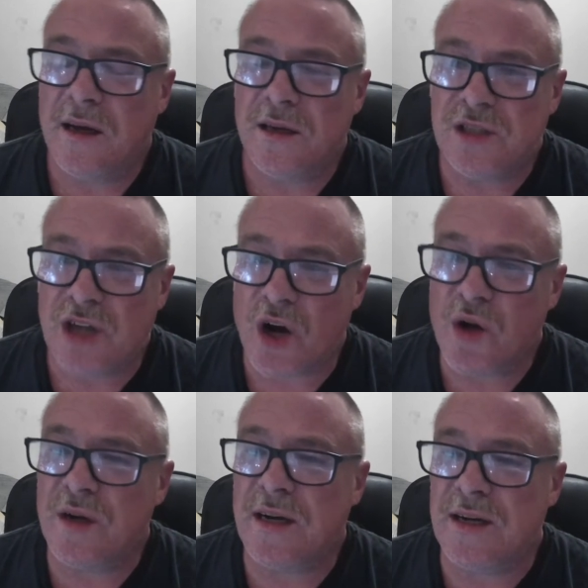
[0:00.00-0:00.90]

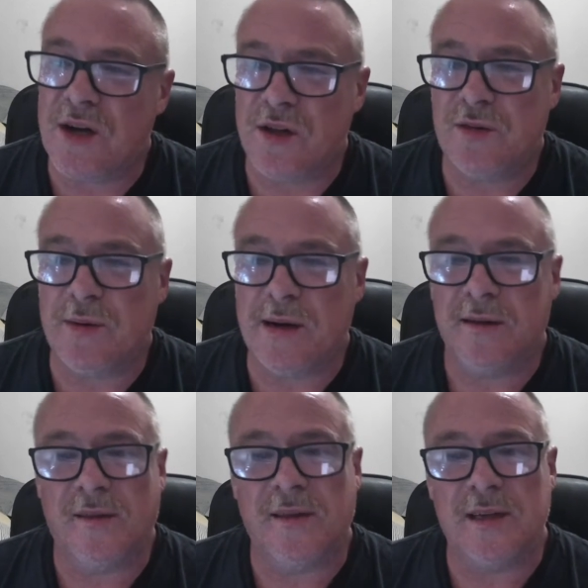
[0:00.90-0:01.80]
token acknowledgement
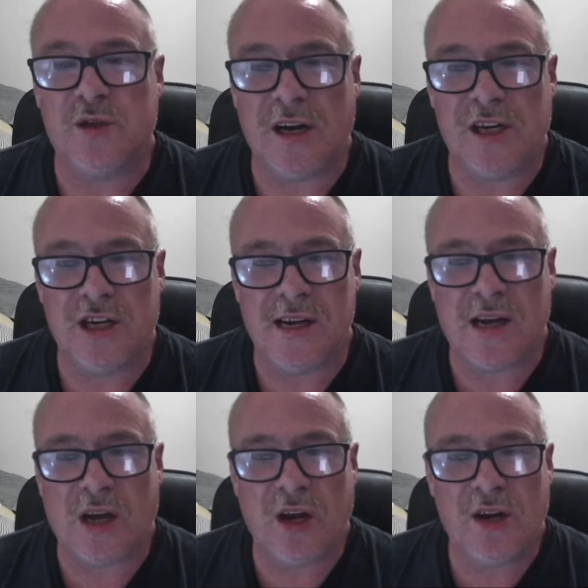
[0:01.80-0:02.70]
that this tragedy
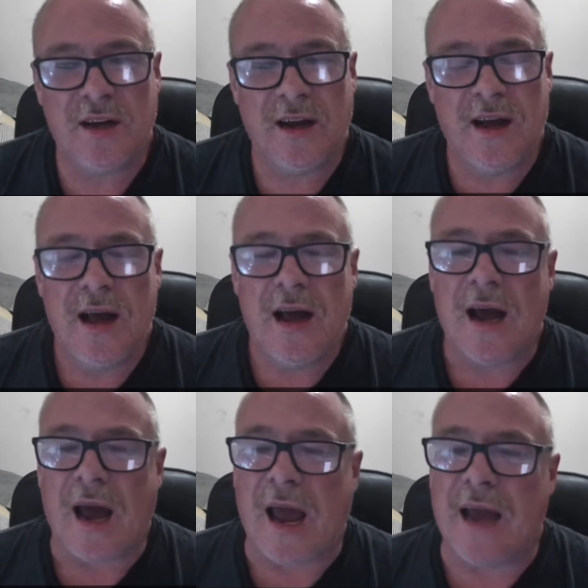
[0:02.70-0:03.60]
occurred.
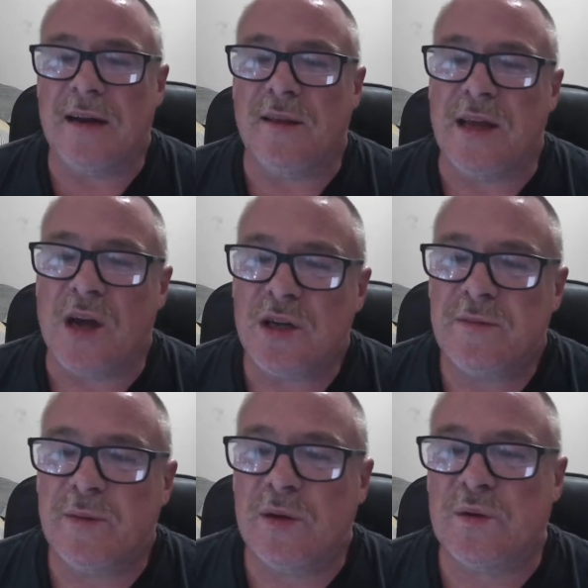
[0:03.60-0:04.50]
And the
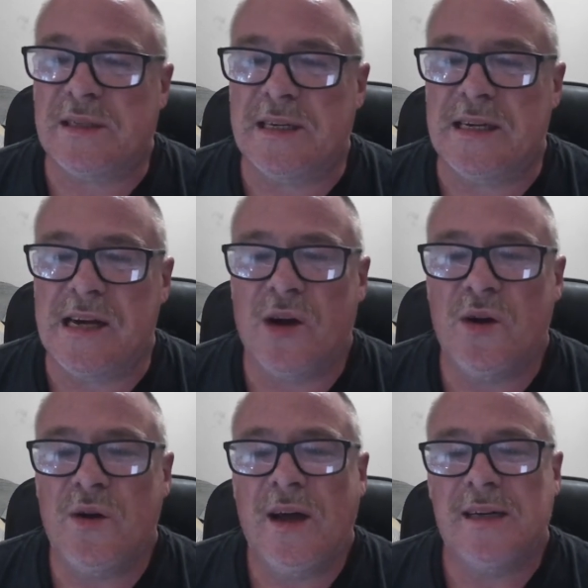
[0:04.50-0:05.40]
hospital
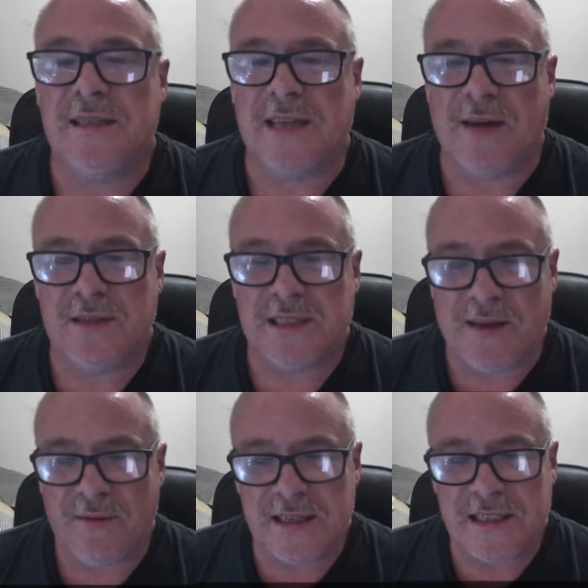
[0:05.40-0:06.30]
CEO, Dave
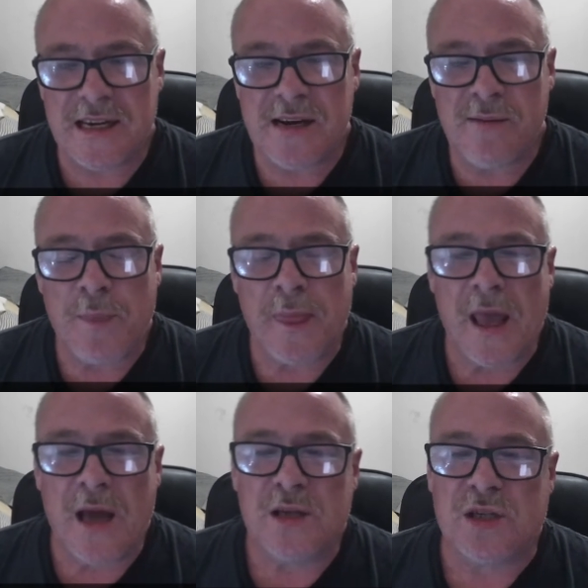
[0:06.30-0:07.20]
Stevenson,
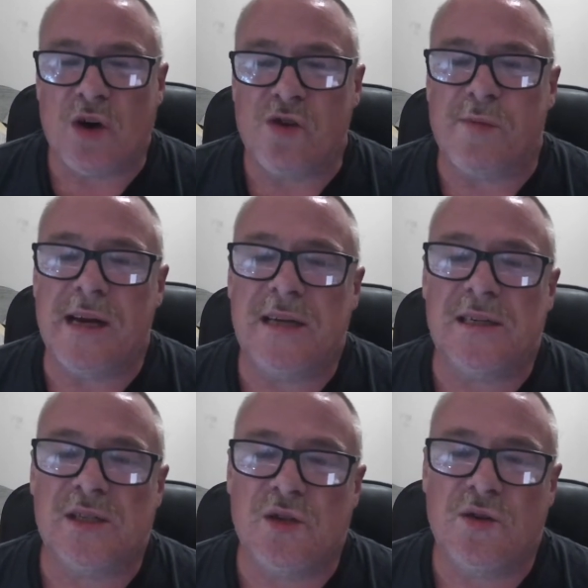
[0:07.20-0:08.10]
told me to
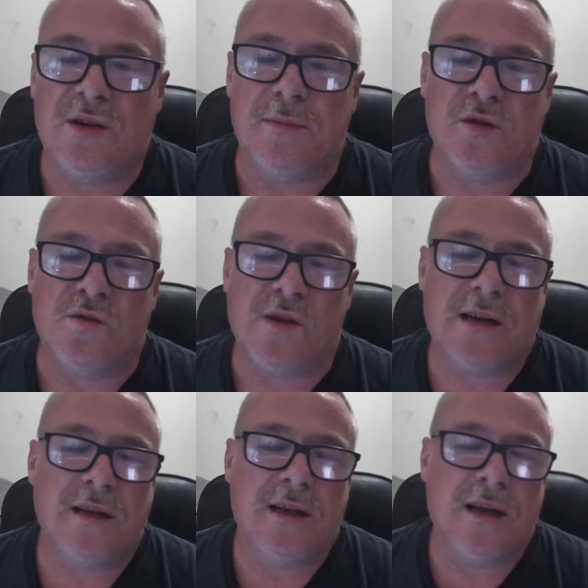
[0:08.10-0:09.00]
sue him
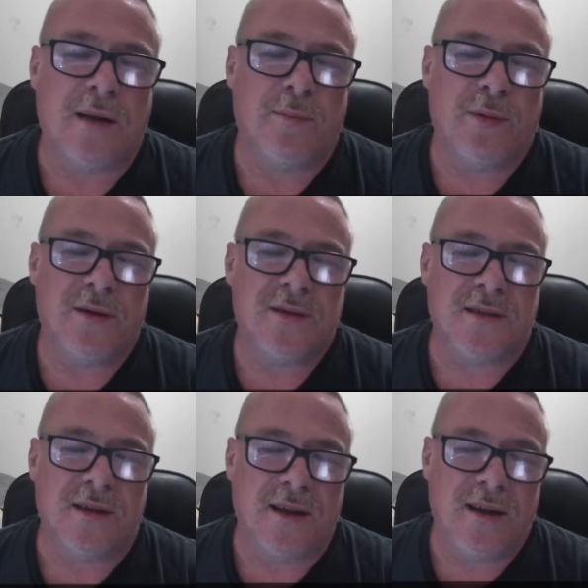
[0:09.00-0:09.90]
directly and
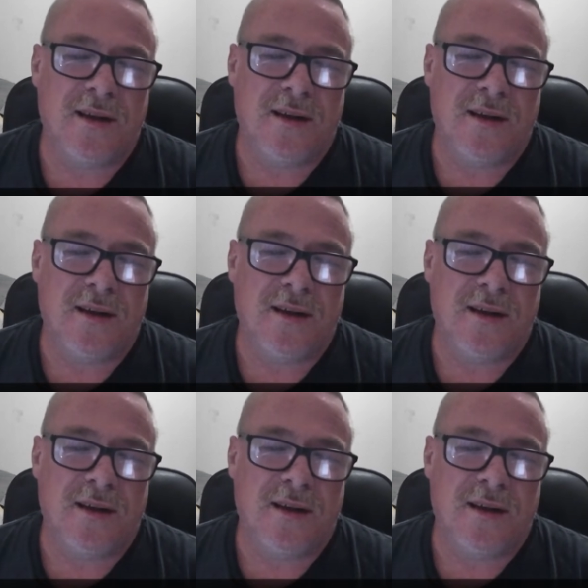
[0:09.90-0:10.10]
personally,